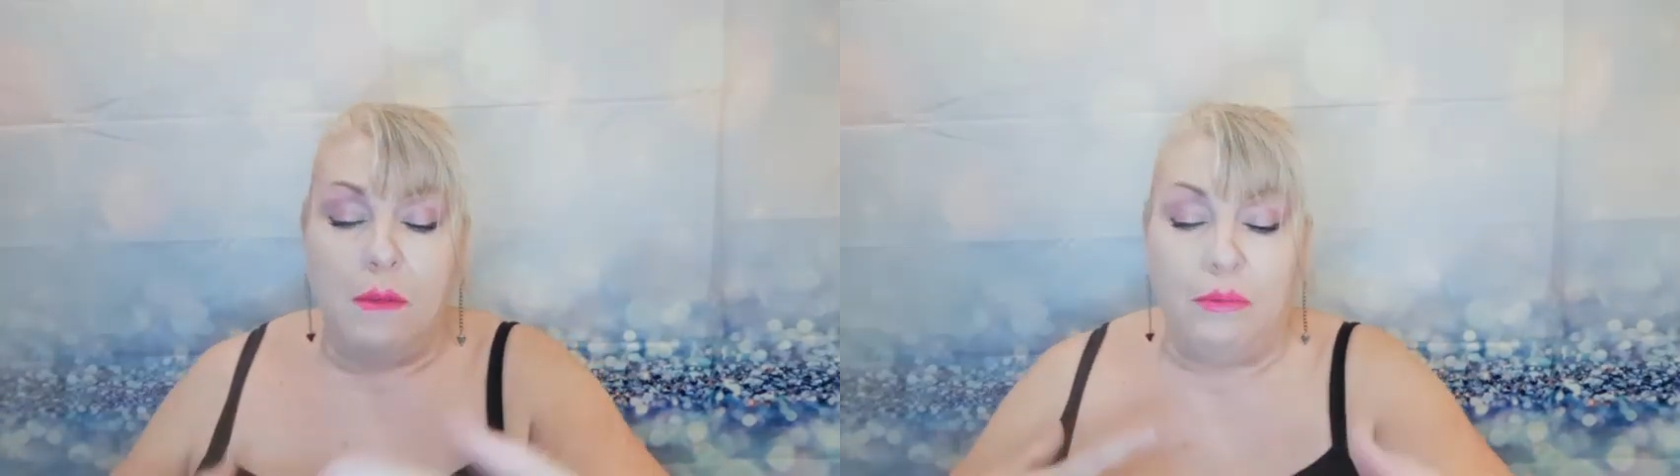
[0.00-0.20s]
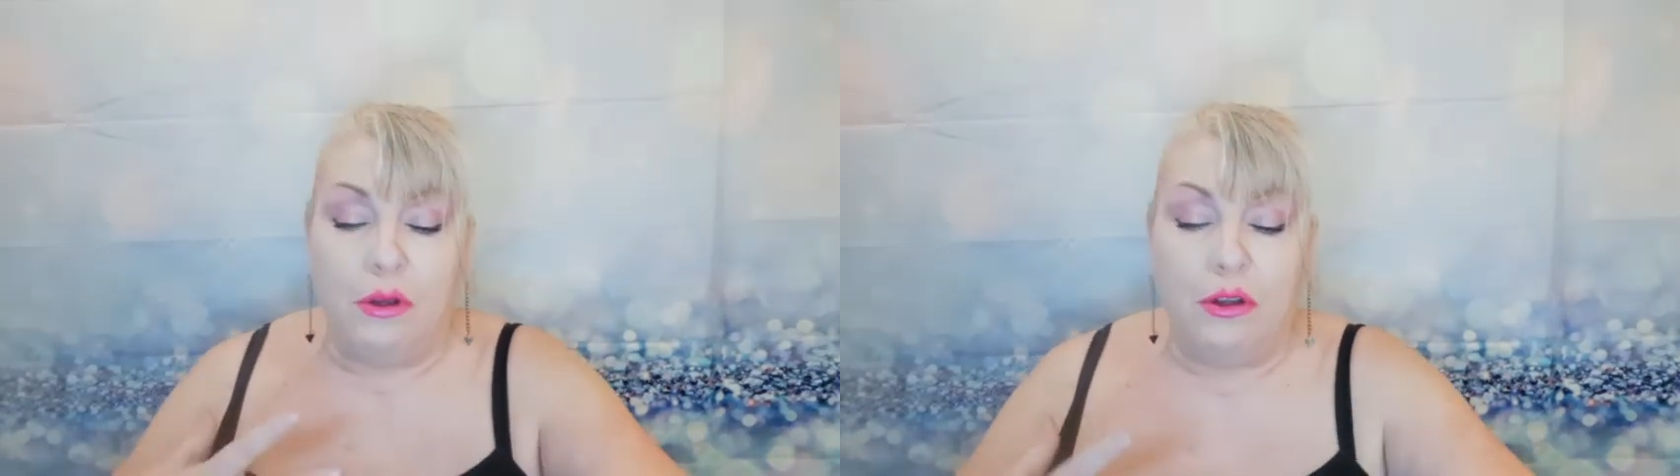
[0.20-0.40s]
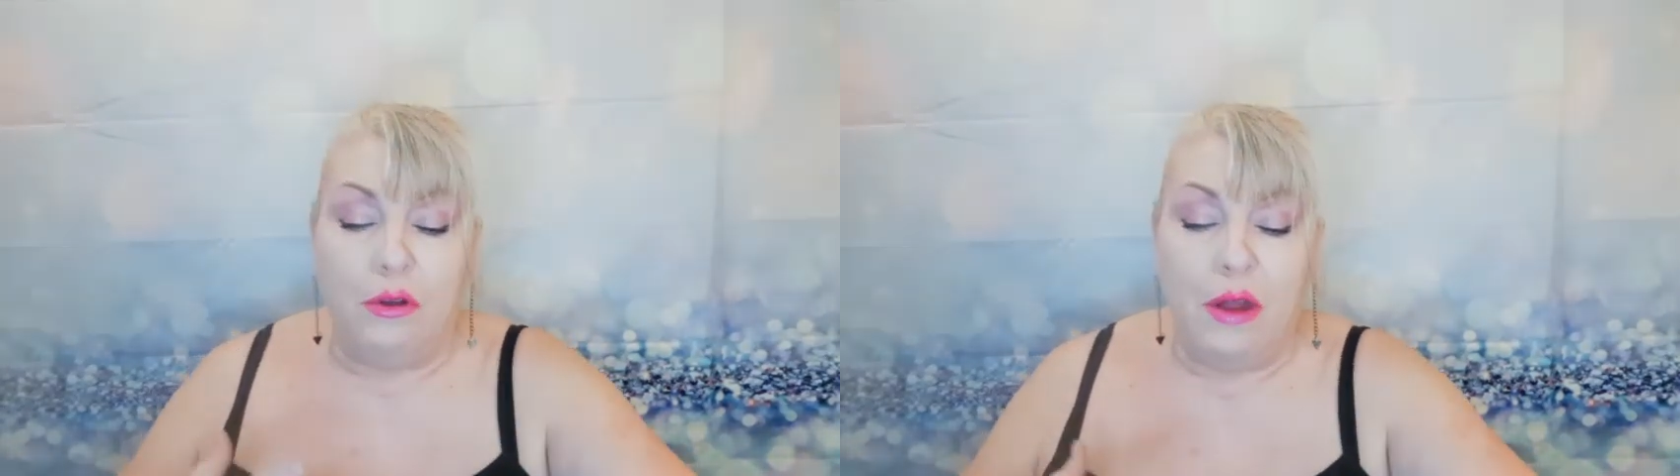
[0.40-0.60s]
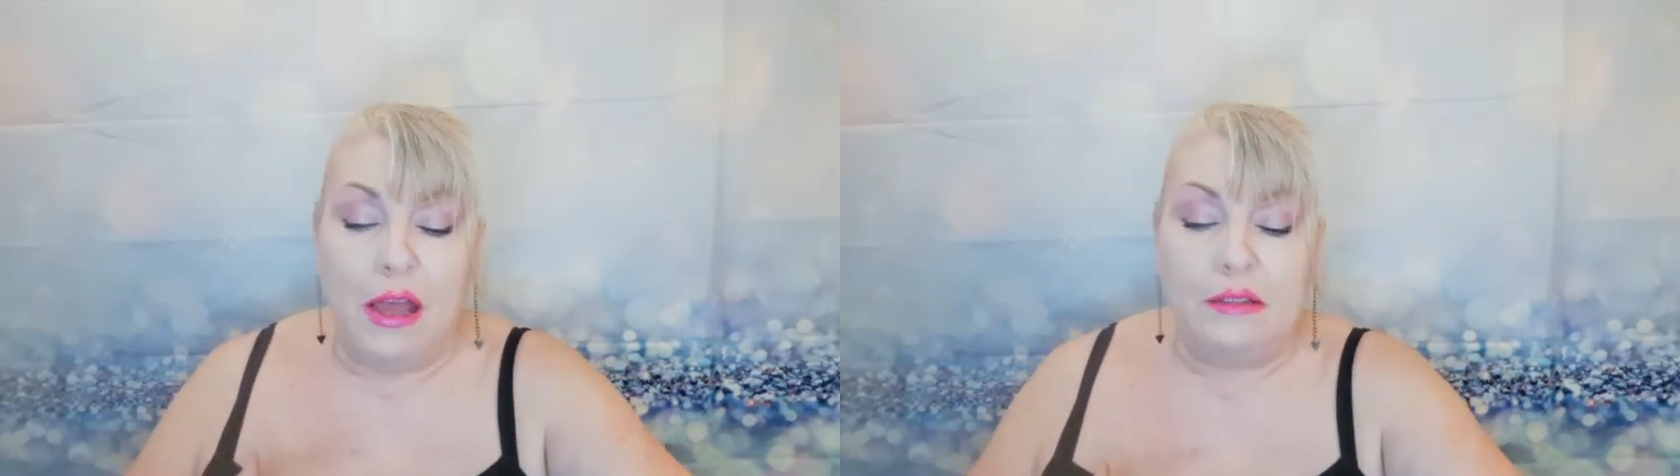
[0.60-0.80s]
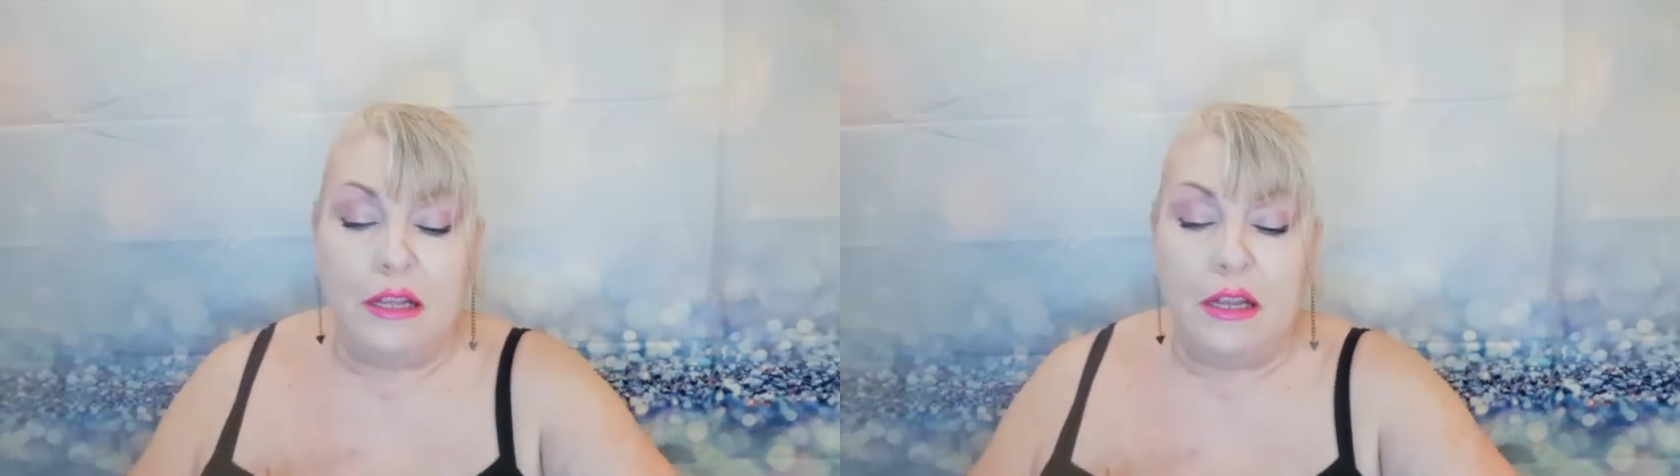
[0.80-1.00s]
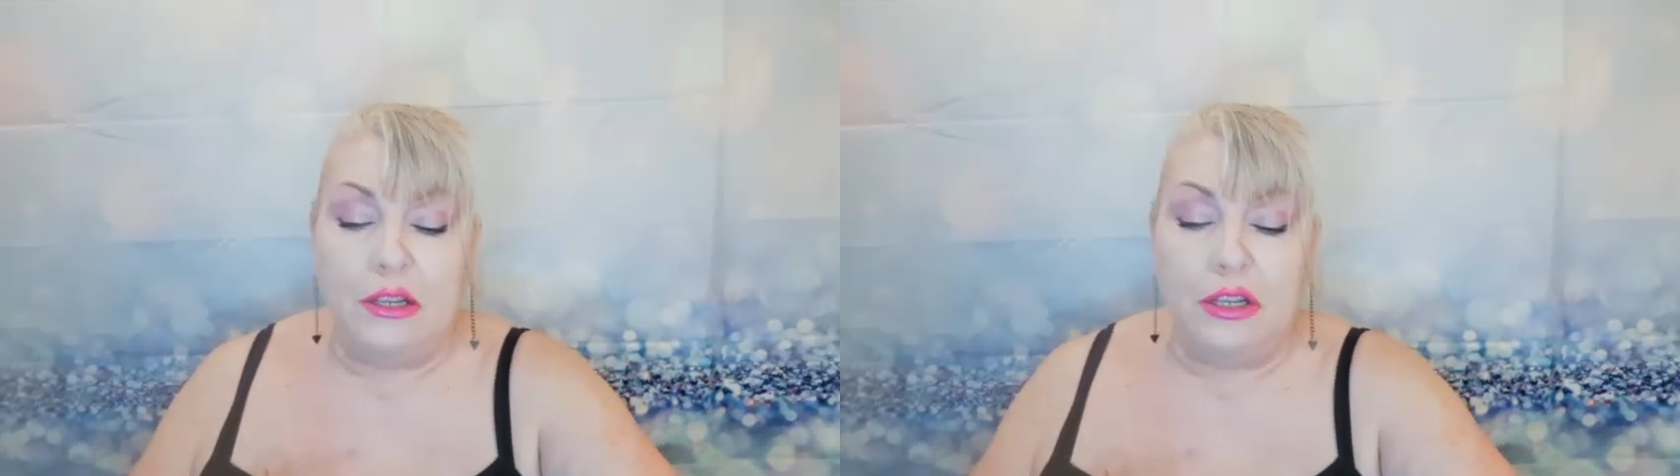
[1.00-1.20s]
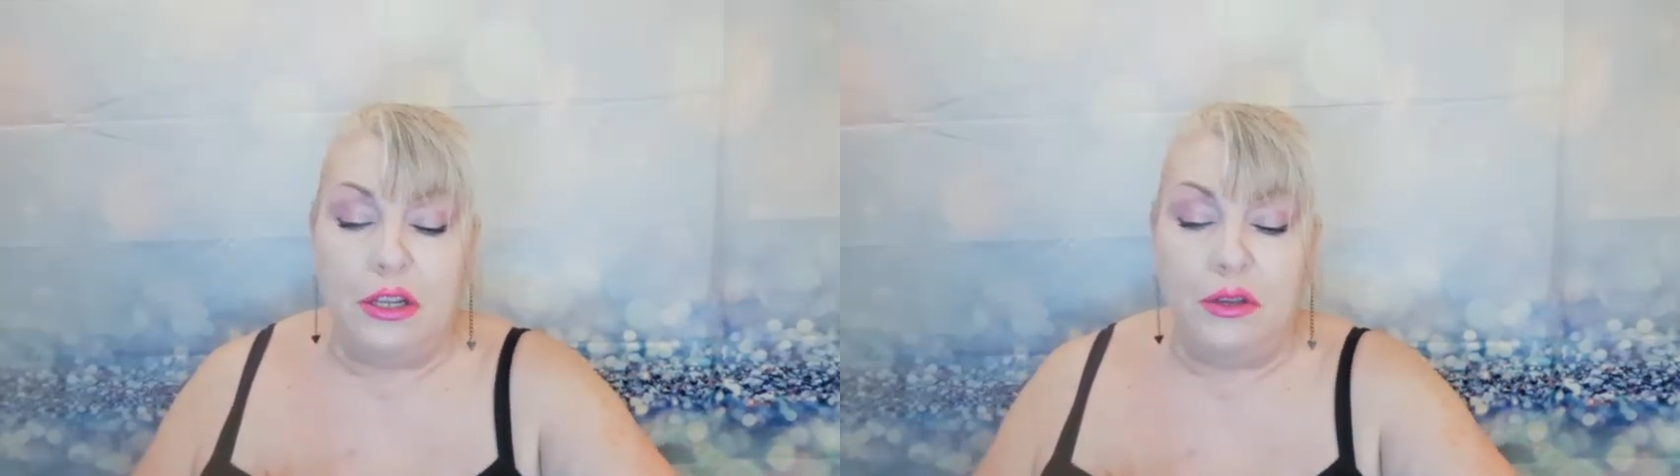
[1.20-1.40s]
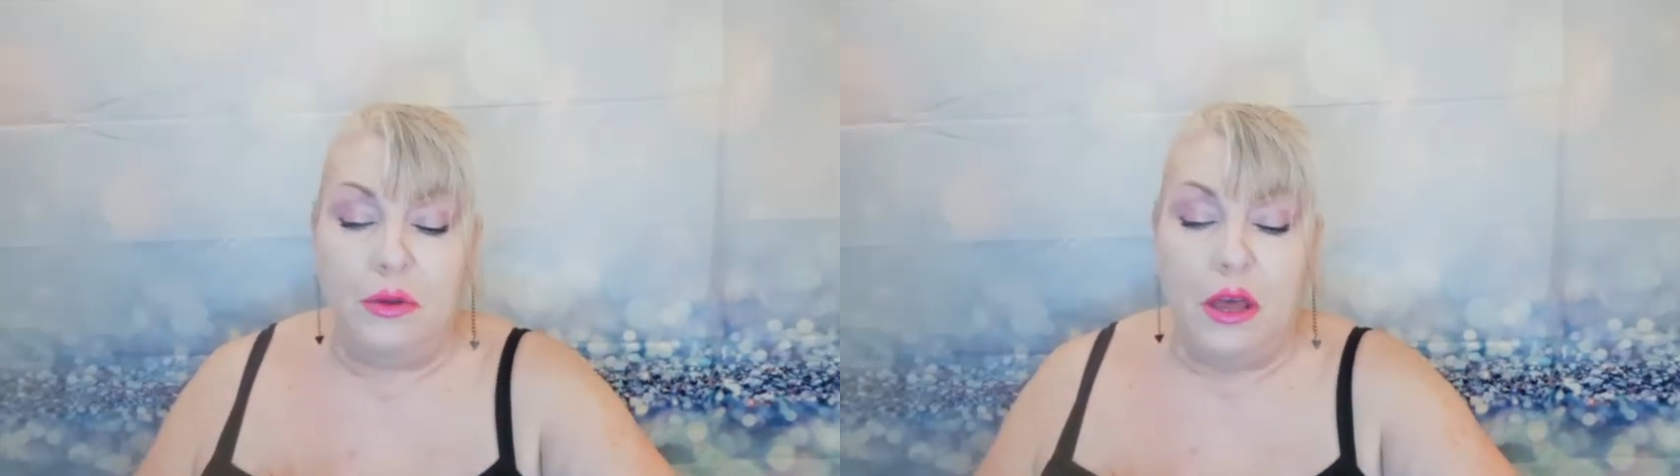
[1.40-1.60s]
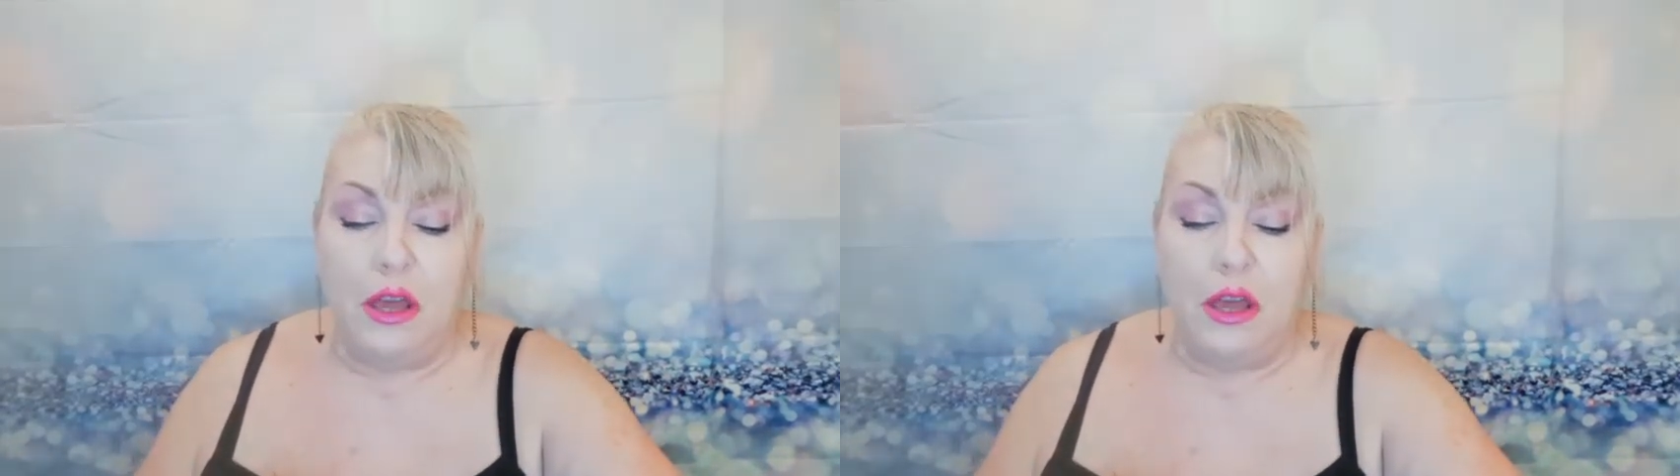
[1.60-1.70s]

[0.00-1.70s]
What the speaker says: progress into